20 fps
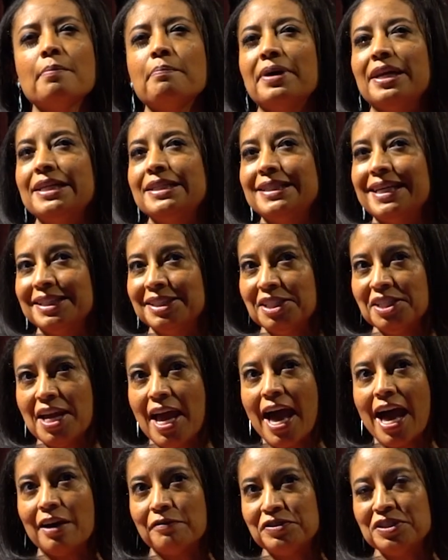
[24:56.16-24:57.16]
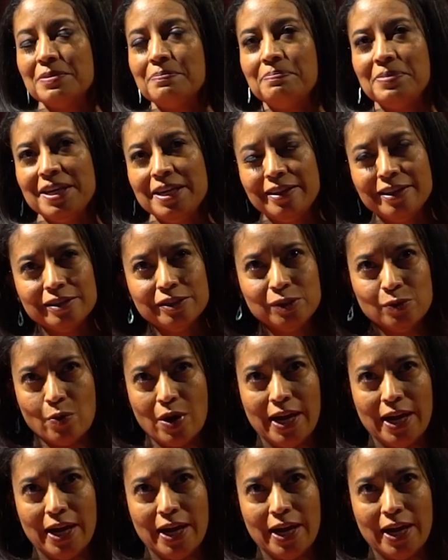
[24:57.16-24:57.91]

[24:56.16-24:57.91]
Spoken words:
but it doesn't have to be this